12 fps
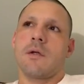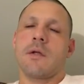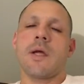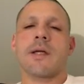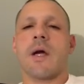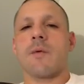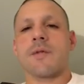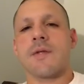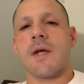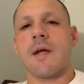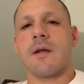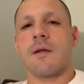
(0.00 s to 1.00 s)
like I was
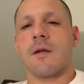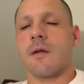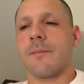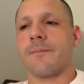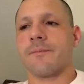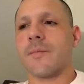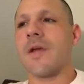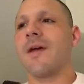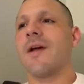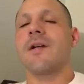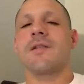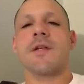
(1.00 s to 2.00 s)
saying, that
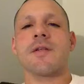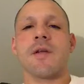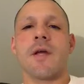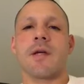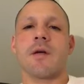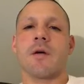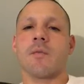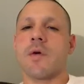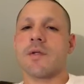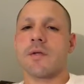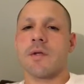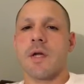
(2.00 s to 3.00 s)
just like on
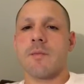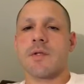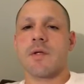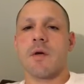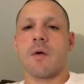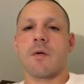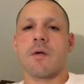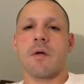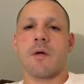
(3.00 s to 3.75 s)
what's her name show,